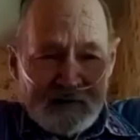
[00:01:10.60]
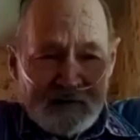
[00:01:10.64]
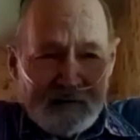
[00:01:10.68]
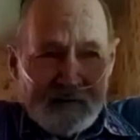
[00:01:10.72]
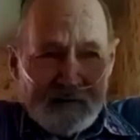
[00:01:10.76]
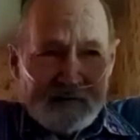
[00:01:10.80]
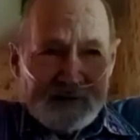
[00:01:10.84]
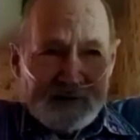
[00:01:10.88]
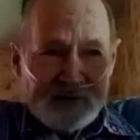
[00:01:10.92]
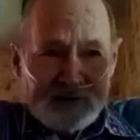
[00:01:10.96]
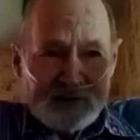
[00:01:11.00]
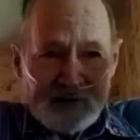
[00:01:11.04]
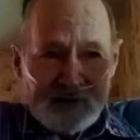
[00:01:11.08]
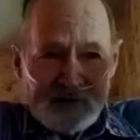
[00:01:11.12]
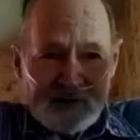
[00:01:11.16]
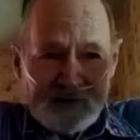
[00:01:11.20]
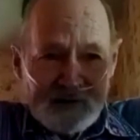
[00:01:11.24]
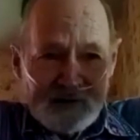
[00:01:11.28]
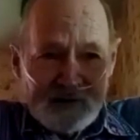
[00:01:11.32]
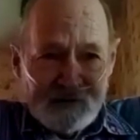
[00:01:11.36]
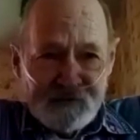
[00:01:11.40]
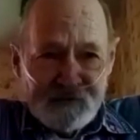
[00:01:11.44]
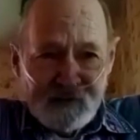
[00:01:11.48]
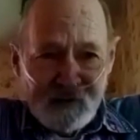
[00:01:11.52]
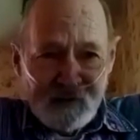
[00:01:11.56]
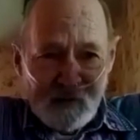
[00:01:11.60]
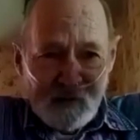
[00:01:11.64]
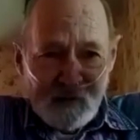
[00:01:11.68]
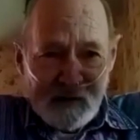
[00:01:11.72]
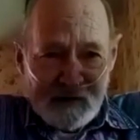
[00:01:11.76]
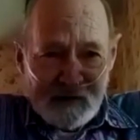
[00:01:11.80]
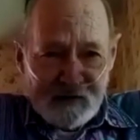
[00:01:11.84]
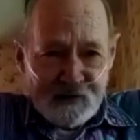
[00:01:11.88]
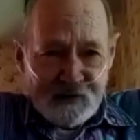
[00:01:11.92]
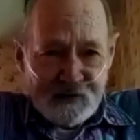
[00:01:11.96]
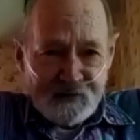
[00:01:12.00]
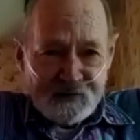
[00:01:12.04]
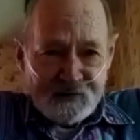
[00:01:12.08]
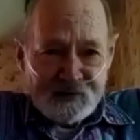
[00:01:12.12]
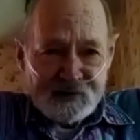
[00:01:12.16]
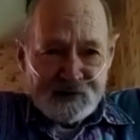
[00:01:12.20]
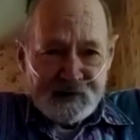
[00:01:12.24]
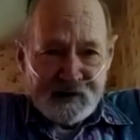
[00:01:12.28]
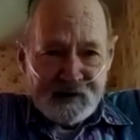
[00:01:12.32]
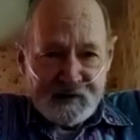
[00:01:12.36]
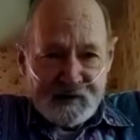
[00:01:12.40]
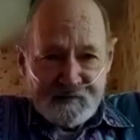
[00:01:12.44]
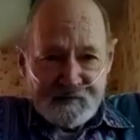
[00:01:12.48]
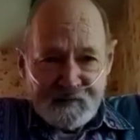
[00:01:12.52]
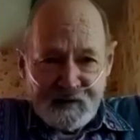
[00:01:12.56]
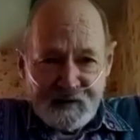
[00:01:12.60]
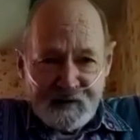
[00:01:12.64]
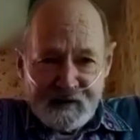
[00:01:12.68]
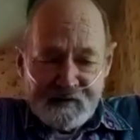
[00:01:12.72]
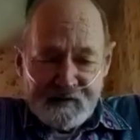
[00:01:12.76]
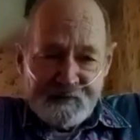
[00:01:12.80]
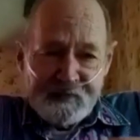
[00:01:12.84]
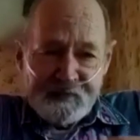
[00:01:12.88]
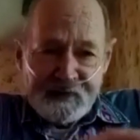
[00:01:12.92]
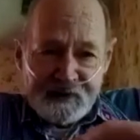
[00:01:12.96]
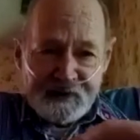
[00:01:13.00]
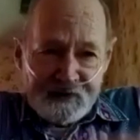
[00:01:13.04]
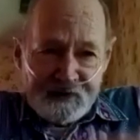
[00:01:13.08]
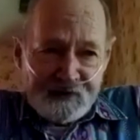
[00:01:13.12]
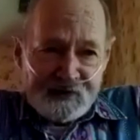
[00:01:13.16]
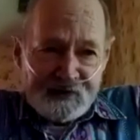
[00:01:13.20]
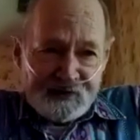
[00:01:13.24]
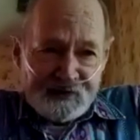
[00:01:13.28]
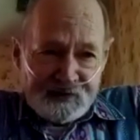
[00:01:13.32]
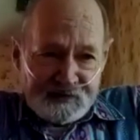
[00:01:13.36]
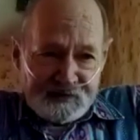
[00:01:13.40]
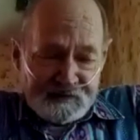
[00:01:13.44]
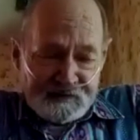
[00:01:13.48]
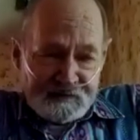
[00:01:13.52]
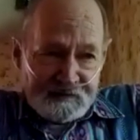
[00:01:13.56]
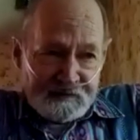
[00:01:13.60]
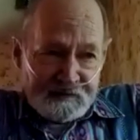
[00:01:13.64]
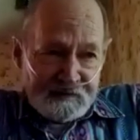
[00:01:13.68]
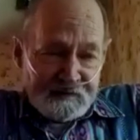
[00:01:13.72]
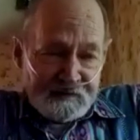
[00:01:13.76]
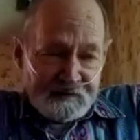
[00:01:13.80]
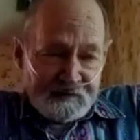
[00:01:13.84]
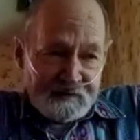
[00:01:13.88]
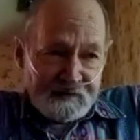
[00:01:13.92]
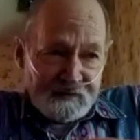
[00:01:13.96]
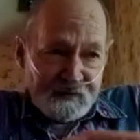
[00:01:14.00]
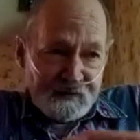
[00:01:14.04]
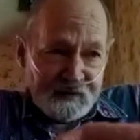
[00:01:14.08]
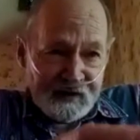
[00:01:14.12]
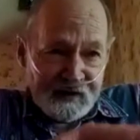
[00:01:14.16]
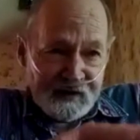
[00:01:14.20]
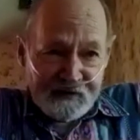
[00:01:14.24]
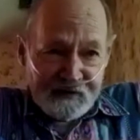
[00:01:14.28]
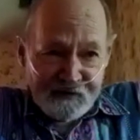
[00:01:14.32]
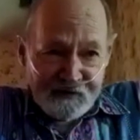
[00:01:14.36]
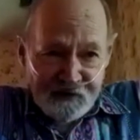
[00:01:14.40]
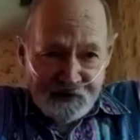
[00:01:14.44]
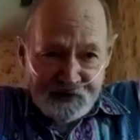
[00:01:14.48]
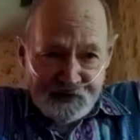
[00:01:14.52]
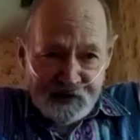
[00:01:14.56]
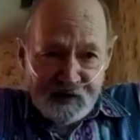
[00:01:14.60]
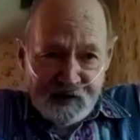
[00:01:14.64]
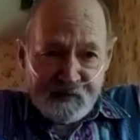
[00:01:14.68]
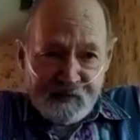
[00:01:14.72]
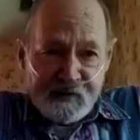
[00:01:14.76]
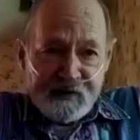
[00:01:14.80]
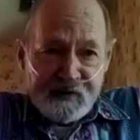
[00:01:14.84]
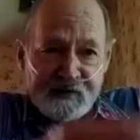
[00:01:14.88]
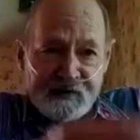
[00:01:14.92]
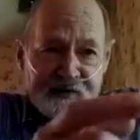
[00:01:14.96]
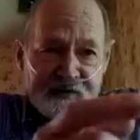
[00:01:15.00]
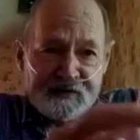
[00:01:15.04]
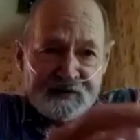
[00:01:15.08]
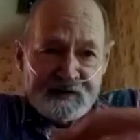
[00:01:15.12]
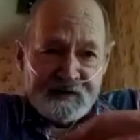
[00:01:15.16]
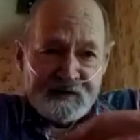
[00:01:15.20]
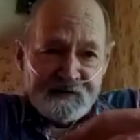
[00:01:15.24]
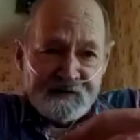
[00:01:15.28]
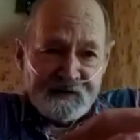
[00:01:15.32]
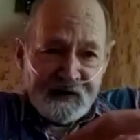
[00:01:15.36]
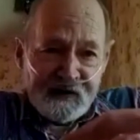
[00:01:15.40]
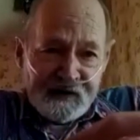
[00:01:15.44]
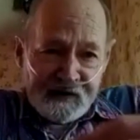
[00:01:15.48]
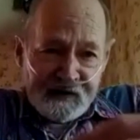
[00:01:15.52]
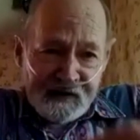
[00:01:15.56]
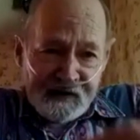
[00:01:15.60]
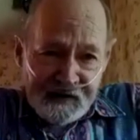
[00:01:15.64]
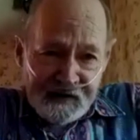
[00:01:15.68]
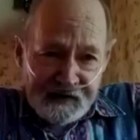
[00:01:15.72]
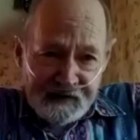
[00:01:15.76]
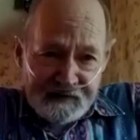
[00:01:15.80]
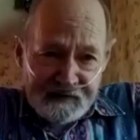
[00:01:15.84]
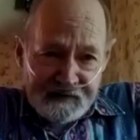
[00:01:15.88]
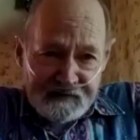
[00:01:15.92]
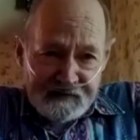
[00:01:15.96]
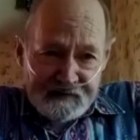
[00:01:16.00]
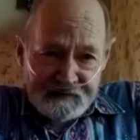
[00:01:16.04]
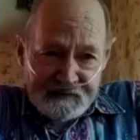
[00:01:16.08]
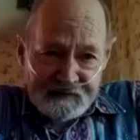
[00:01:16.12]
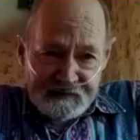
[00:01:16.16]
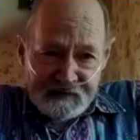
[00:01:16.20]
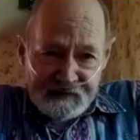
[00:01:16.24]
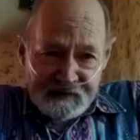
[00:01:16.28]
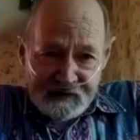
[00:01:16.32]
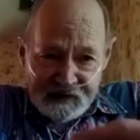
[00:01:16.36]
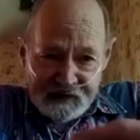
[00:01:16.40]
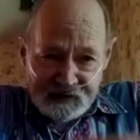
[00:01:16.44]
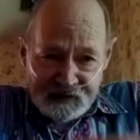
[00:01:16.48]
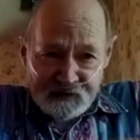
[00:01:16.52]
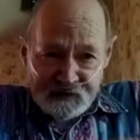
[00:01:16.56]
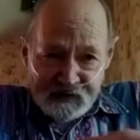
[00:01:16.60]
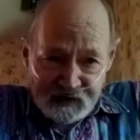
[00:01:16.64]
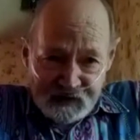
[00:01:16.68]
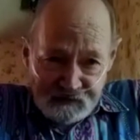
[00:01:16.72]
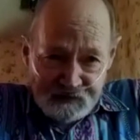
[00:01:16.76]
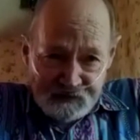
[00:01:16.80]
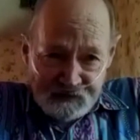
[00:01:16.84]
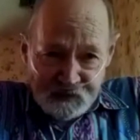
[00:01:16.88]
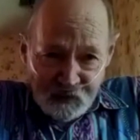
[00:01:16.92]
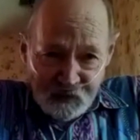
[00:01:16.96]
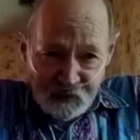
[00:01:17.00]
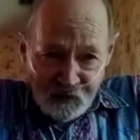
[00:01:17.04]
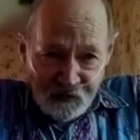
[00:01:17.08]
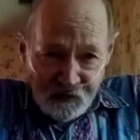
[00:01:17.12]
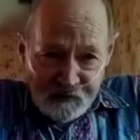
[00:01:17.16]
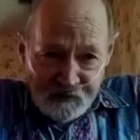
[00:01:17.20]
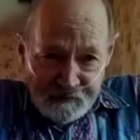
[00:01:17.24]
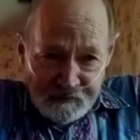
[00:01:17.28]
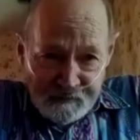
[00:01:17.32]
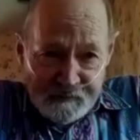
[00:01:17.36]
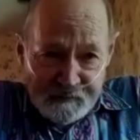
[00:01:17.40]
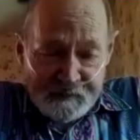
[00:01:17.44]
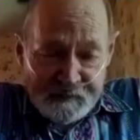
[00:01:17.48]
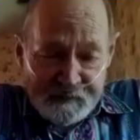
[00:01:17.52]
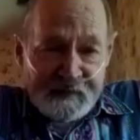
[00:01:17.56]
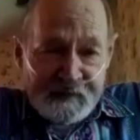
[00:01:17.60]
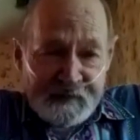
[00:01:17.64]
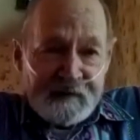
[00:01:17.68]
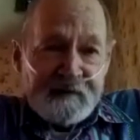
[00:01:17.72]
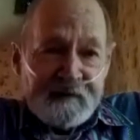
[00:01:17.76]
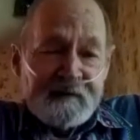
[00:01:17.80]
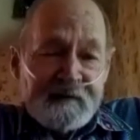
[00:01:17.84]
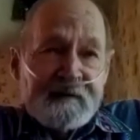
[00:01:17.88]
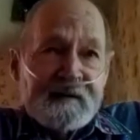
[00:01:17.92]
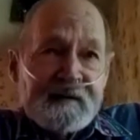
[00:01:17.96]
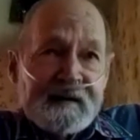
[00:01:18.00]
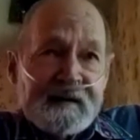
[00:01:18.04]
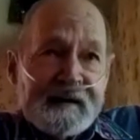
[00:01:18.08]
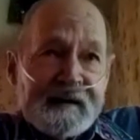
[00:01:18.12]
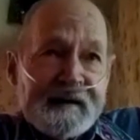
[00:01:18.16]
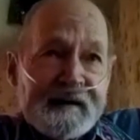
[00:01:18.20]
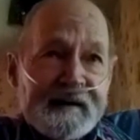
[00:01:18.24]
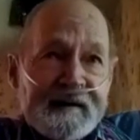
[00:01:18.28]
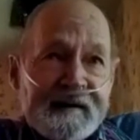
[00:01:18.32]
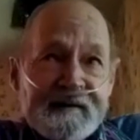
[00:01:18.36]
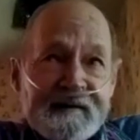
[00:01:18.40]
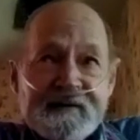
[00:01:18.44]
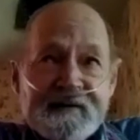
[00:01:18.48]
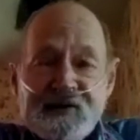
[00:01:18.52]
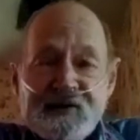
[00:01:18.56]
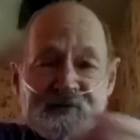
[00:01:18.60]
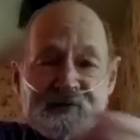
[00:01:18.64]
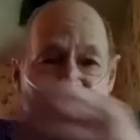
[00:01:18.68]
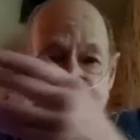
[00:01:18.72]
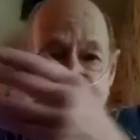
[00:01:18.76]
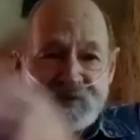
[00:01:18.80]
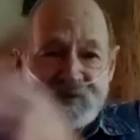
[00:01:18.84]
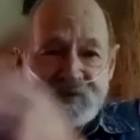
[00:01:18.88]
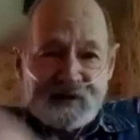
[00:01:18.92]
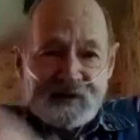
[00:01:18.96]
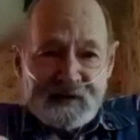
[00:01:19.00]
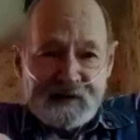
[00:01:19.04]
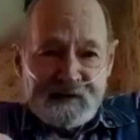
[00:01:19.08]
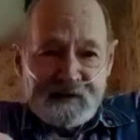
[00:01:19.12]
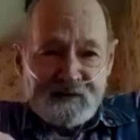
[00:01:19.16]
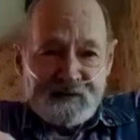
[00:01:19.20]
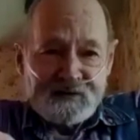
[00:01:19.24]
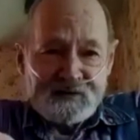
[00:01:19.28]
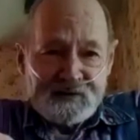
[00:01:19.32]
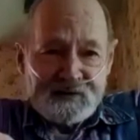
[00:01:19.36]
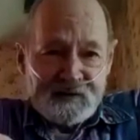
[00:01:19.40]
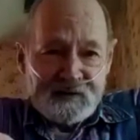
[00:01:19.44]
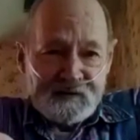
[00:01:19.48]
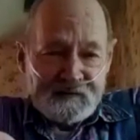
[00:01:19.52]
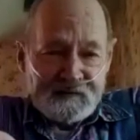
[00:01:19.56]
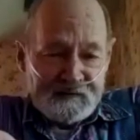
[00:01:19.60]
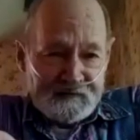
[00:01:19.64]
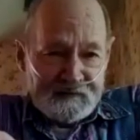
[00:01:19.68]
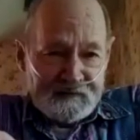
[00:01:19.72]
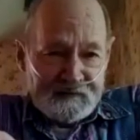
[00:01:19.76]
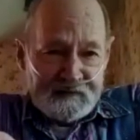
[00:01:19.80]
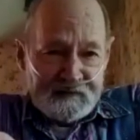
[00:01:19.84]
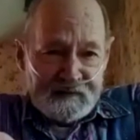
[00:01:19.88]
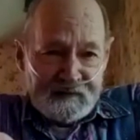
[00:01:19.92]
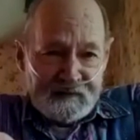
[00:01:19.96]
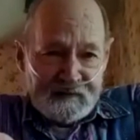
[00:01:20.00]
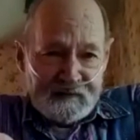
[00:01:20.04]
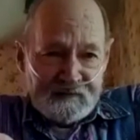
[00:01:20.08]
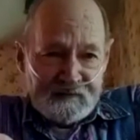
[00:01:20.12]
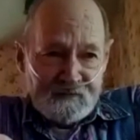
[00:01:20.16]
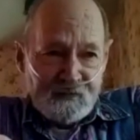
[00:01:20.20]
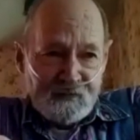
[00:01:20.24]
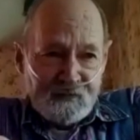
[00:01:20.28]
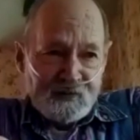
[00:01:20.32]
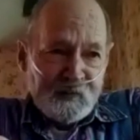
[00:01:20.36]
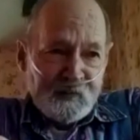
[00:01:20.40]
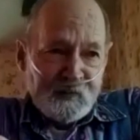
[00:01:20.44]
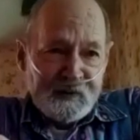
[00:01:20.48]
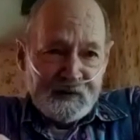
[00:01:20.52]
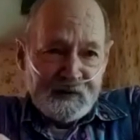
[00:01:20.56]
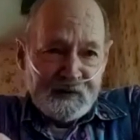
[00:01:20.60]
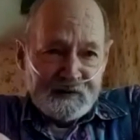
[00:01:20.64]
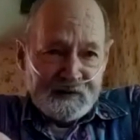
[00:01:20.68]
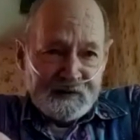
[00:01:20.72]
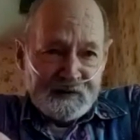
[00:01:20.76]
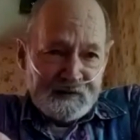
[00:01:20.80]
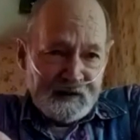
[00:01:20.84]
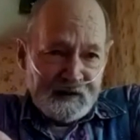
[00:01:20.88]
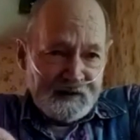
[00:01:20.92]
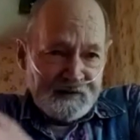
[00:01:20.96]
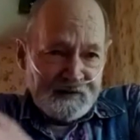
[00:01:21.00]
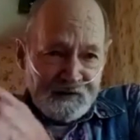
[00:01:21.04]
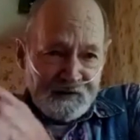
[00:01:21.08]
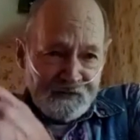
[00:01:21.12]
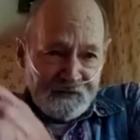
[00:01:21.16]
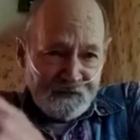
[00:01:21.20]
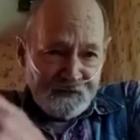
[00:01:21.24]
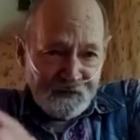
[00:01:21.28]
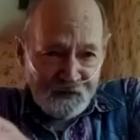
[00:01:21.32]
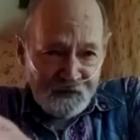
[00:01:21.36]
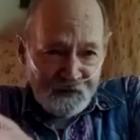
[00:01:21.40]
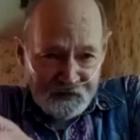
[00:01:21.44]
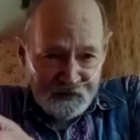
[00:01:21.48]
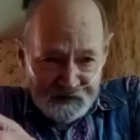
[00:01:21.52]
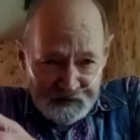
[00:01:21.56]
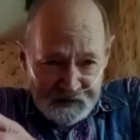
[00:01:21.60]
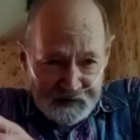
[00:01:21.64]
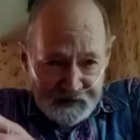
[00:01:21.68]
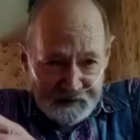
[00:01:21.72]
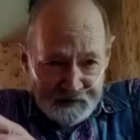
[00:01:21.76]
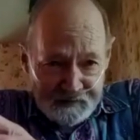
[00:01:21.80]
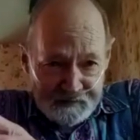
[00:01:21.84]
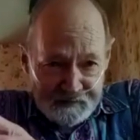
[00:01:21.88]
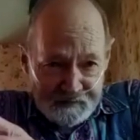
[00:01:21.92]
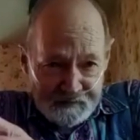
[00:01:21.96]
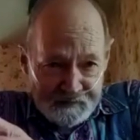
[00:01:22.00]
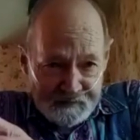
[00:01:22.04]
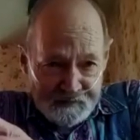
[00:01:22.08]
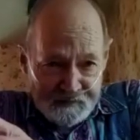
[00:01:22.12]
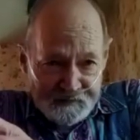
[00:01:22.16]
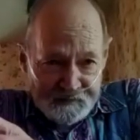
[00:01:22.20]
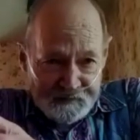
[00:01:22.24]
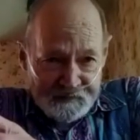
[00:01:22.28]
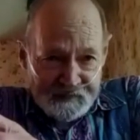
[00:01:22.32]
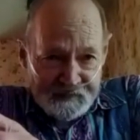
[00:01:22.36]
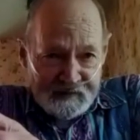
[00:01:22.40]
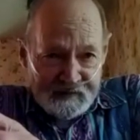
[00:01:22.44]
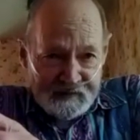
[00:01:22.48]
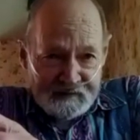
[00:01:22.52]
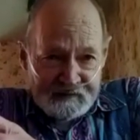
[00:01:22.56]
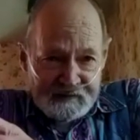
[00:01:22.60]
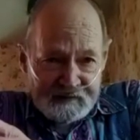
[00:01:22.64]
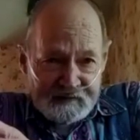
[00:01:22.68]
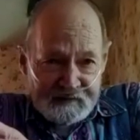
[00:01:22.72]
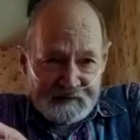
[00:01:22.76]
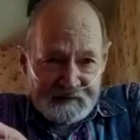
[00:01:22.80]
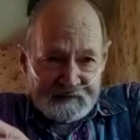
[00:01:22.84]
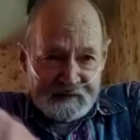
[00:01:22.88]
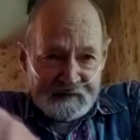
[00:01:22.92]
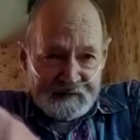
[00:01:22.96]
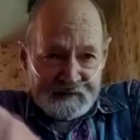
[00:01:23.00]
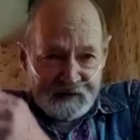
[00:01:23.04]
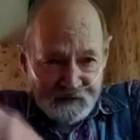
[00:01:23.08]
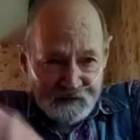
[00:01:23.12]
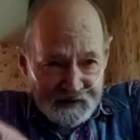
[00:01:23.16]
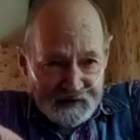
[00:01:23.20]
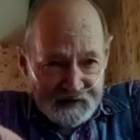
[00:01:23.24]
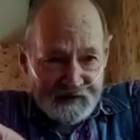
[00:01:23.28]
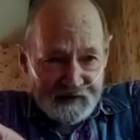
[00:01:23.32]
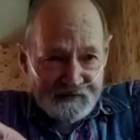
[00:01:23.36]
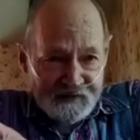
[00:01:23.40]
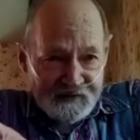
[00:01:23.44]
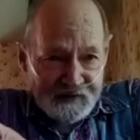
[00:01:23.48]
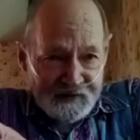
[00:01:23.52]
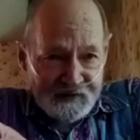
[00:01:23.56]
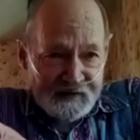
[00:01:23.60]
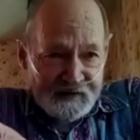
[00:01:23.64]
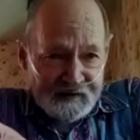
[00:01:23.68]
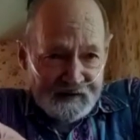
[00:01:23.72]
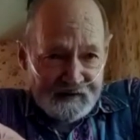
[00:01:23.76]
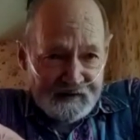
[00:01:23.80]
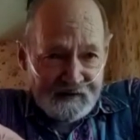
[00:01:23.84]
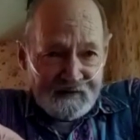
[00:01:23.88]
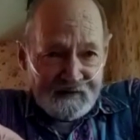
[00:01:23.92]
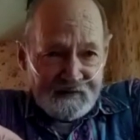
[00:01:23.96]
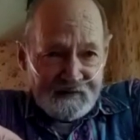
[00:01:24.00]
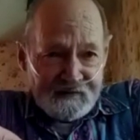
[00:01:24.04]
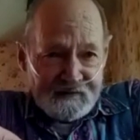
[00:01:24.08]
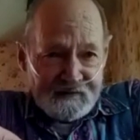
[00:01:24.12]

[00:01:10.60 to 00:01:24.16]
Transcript: just a 2-room house, and my parents, when they first got married, lived in that, and that's when I was born. And this was the house that was built in 1914 that we live in now.